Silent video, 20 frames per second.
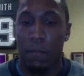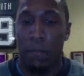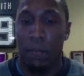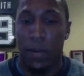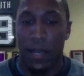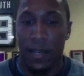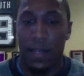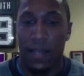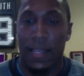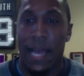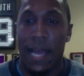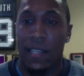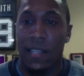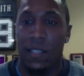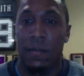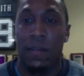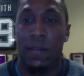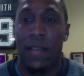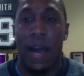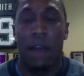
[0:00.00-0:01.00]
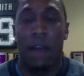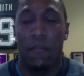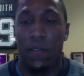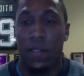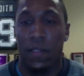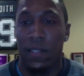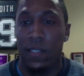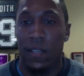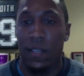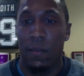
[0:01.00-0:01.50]
But it allows them to not
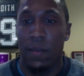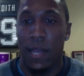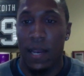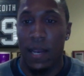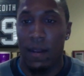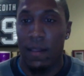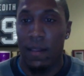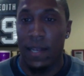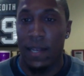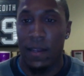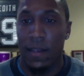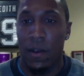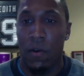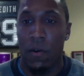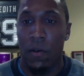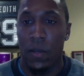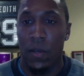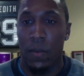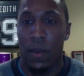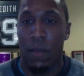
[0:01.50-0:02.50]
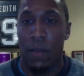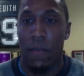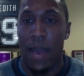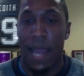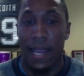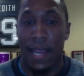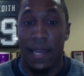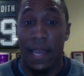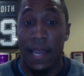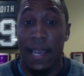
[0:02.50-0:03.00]
feel intimidated like they're holding my
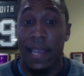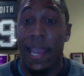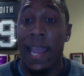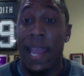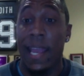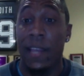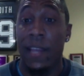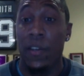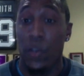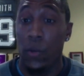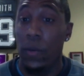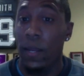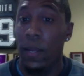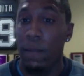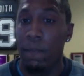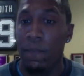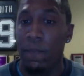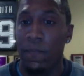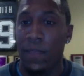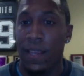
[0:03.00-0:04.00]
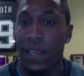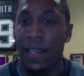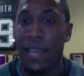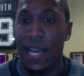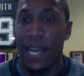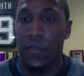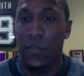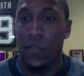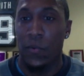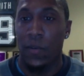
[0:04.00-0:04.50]
back, and they can do it. And
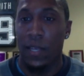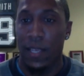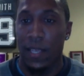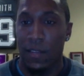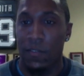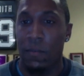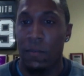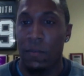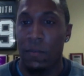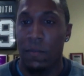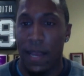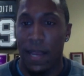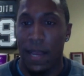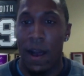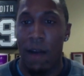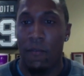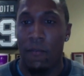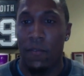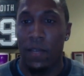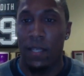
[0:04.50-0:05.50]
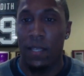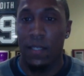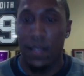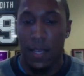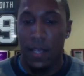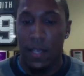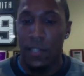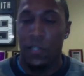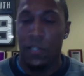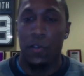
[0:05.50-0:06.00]
that's what gives them that
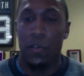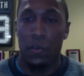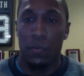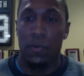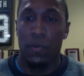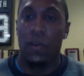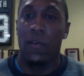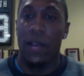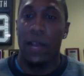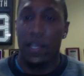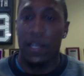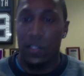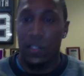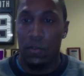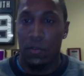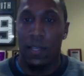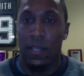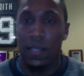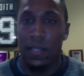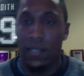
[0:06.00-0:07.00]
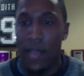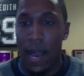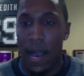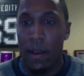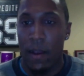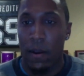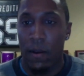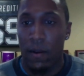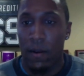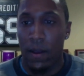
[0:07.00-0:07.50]
confidence. So you progress through the
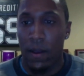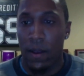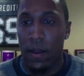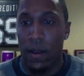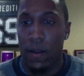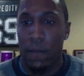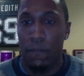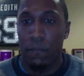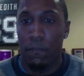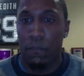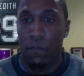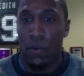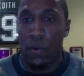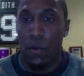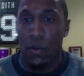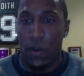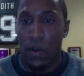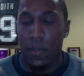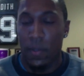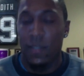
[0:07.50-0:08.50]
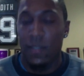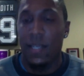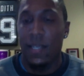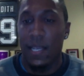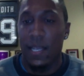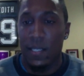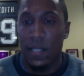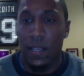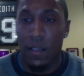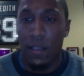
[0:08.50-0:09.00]
entire program or
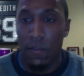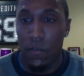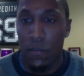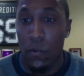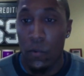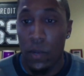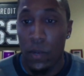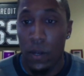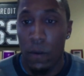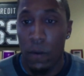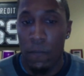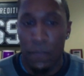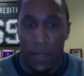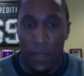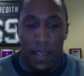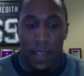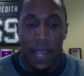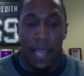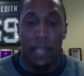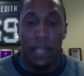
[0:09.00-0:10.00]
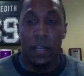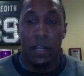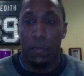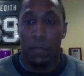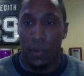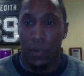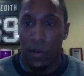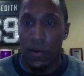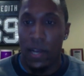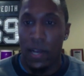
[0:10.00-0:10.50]
testing, if you will, and
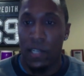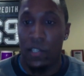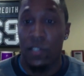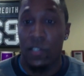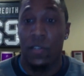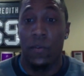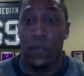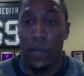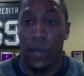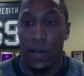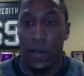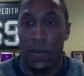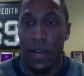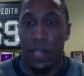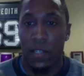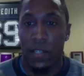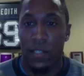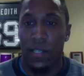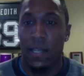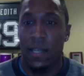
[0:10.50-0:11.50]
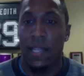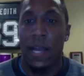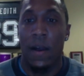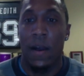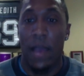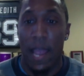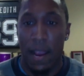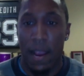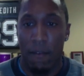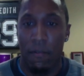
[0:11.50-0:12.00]
there are progressions and regressions that allow
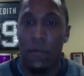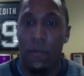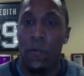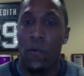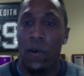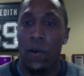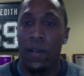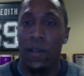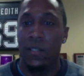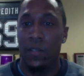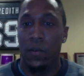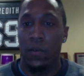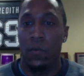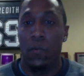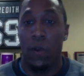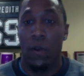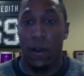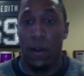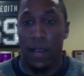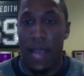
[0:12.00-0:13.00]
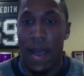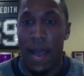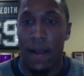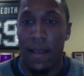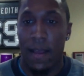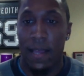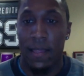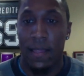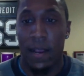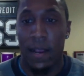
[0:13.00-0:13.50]
everyone to work
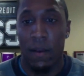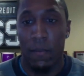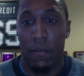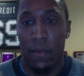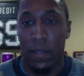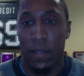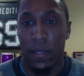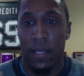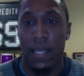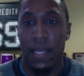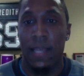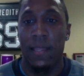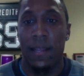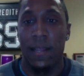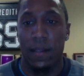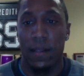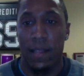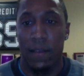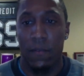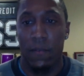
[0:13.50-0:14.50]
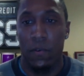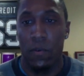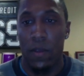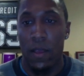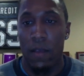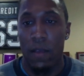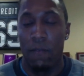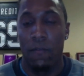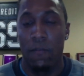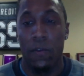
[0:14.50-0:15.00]
out at their ability and their level,
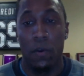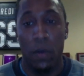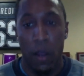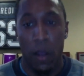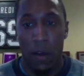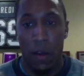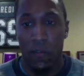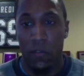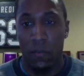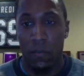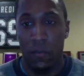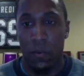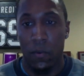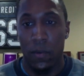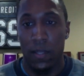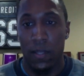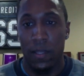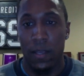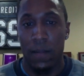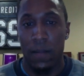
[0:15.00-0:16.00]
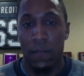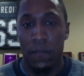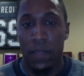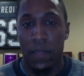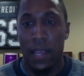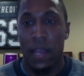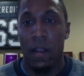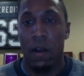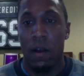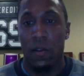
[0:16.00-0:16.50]
feel comfortable with it,
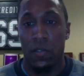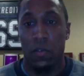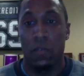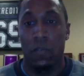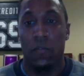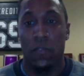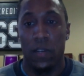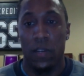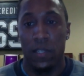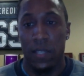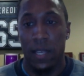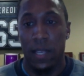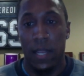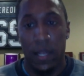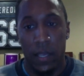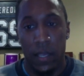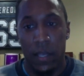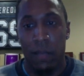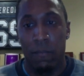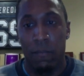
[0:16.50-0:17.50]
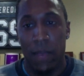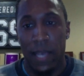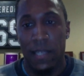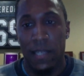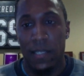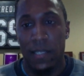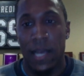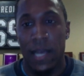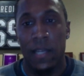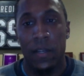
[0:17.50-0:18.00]
and also for us to get a good
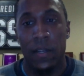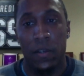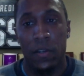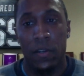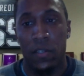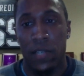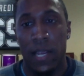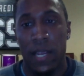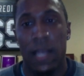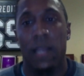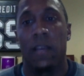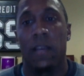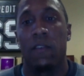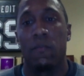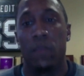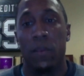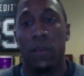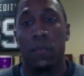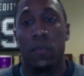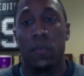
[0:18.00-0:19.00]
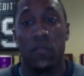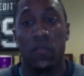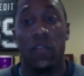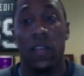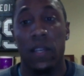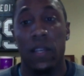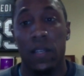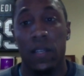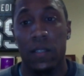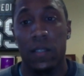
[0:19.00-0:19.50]
baseline understanding of people's
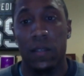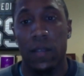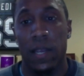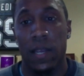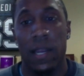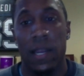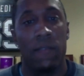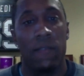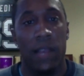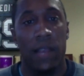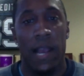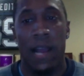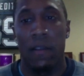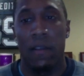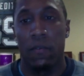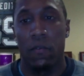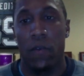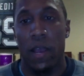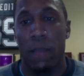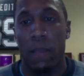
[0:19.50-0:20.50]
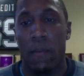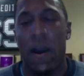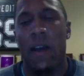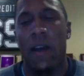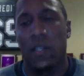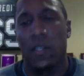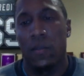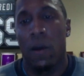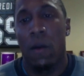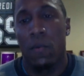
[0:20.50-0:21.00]
fitness in every kind of way,
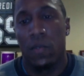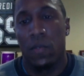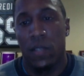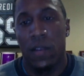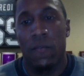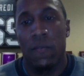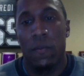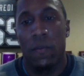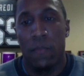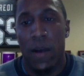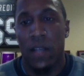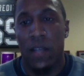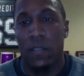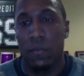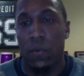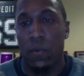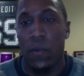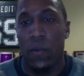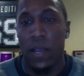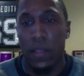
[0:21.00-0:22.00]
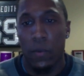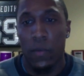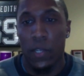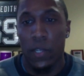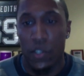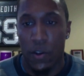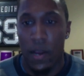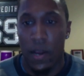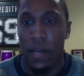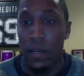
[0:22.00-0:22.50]
almost every possible way that
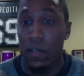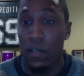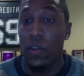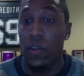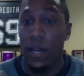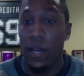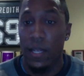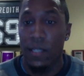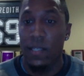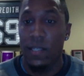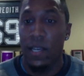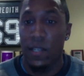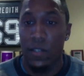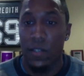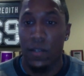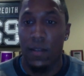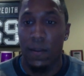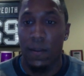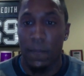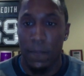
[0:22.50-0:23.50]
we train in a training session.